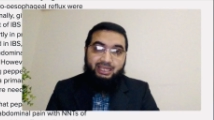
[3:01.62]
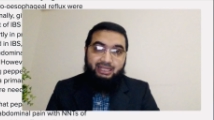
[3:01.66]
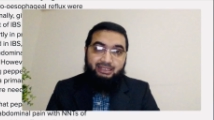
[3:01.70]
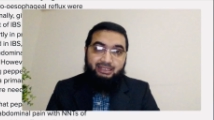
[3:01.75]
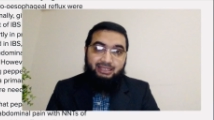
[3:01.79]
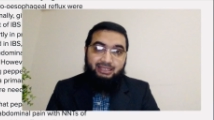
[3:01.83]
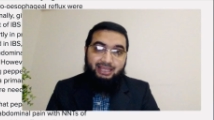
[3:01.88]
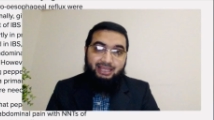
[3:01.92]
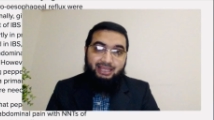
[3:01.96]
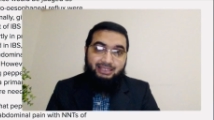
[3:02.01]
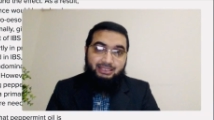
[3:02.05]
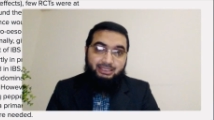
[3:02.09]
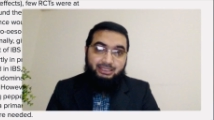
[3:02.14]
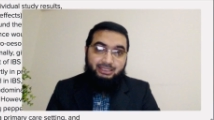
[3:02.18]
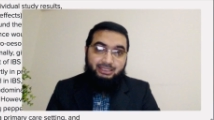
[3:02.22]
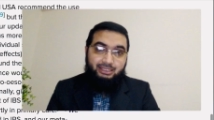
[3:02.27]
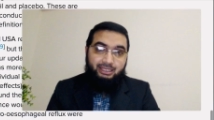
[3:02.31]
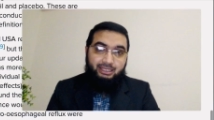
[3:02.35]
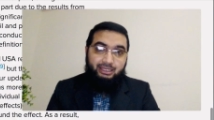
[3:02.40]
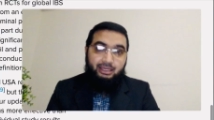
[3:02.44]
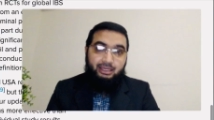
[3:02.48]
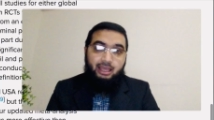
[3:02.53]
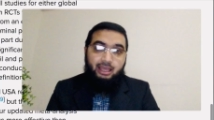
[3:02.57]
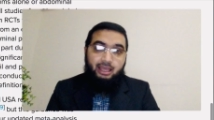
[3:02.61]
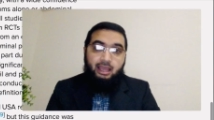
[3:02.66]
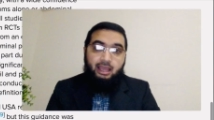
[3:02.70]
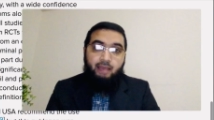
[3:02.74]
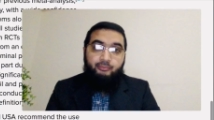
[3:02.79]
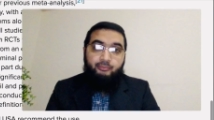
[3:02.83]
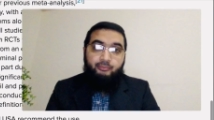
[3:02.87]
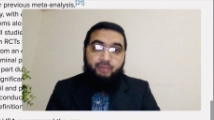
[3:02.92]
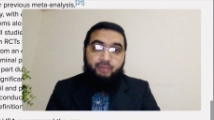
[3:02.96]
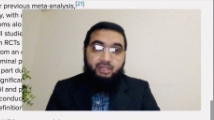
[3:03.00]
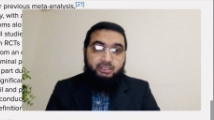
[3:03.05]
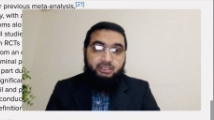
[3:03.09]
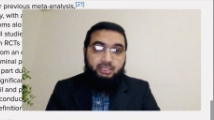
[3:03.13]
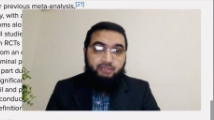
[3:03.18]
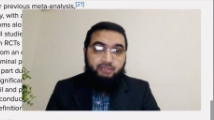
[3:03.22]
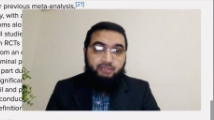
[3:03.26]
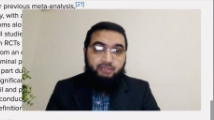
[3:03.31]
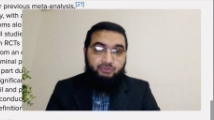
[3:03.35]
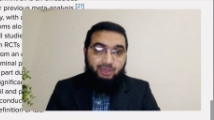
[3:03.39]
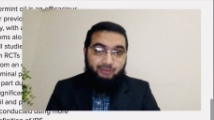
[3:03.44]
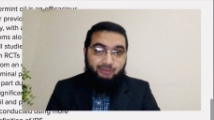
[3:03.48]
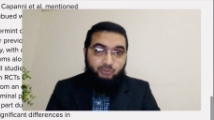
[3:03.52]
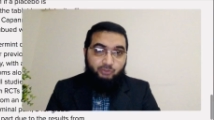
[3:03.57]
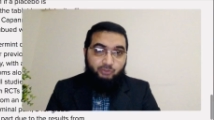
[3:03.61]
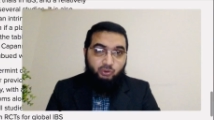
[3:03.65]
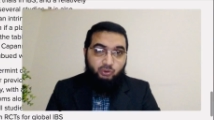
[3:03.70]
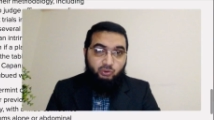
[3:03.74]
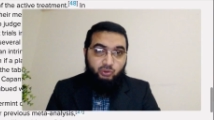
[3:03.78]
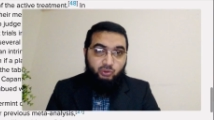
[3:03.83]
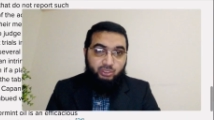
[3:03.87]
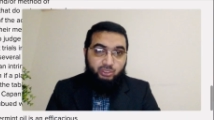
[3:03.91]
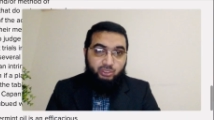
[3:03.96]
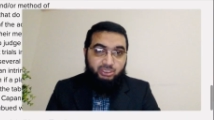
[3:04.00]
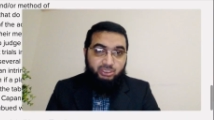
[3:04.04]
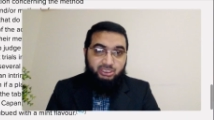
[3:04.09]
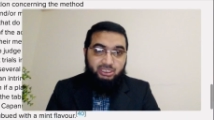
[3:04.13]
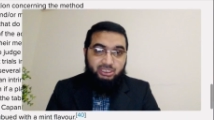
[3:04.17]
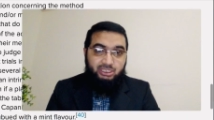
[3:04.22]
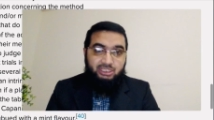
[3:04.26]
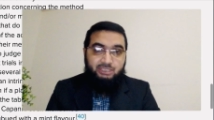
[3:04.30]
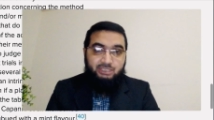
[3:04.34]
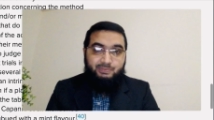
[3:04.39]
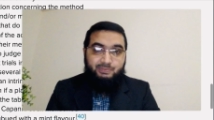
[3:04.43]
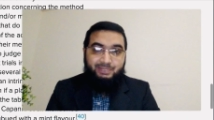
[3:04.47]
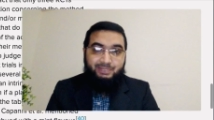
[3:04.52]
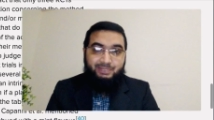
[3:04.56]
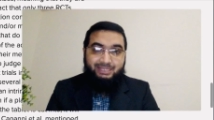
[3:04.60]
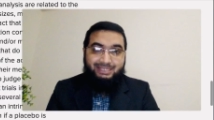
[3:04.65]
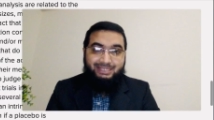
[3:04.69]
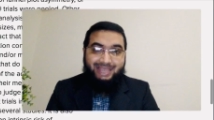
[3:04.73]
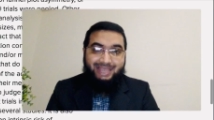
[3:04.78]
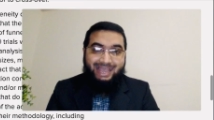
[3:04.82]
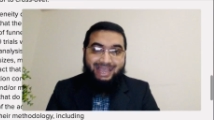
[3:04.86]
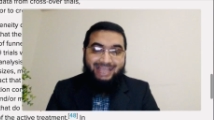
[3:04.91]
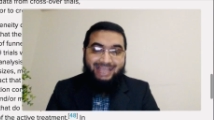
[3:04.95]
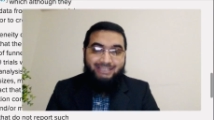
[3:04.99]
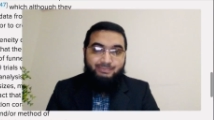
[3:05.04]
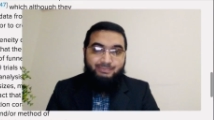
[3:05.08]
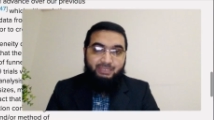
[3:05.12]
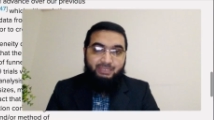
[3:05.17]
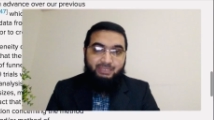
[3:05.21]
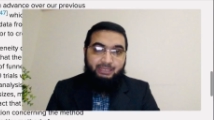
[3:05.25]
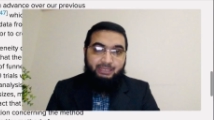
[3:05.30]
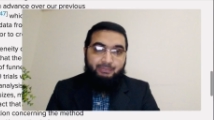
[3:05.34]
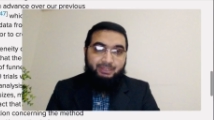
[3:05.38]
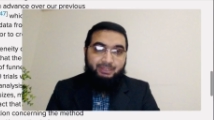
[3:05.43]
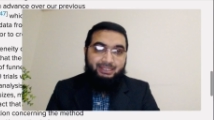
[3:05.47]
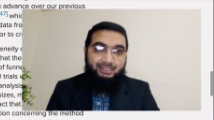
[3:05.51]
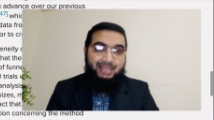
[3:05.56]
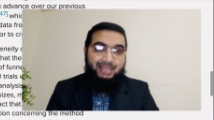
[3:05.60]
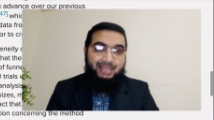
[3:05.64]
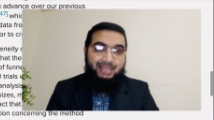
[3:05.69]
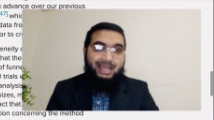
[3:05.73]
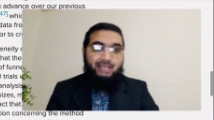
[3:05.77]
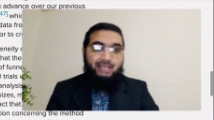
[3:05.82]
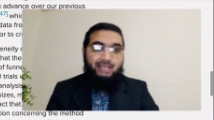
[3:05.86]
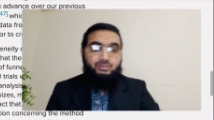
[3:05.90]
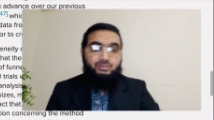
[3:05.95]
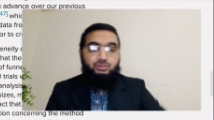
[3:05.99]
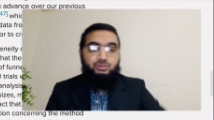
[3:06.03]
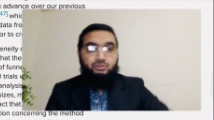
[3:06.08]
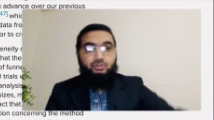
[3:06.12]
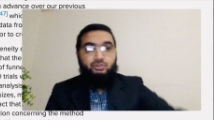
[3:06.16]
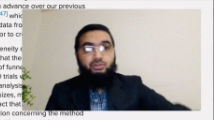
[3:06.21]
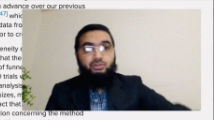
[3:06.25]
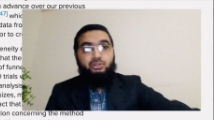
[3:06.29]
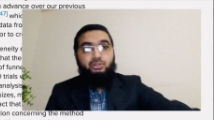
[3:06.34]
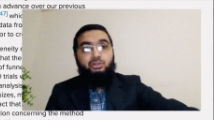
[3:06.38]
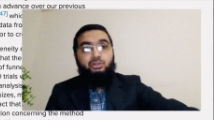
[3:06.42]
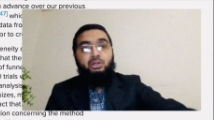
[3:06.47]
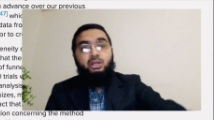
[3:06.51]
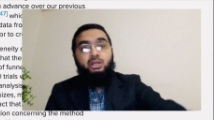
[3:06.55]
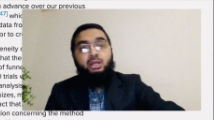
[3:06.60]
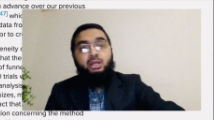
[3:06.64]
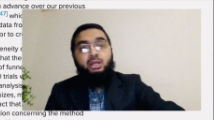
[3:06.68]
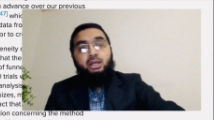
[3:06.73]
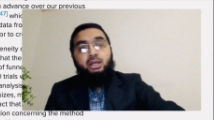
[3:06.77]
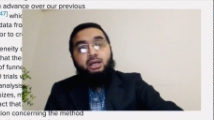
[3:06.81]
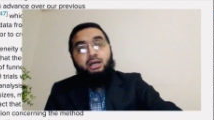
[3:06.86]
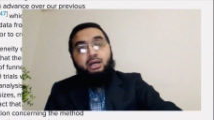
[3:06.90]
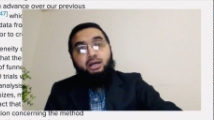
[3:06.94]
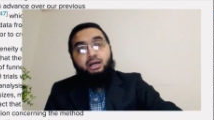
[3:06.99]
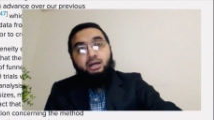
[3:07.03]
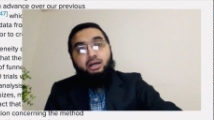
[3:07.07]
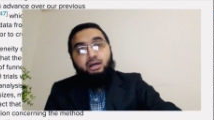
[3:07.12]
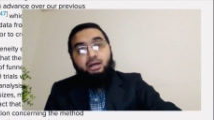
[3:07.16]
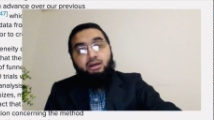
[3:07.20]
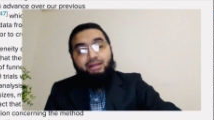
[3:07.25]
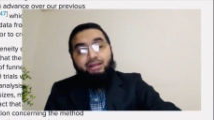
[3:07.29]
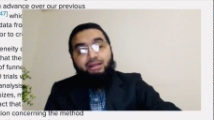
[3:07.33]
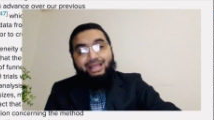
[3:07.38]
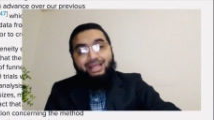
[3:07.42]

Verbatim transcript: that's the thing but if you have more questions please ask me please ask your uh,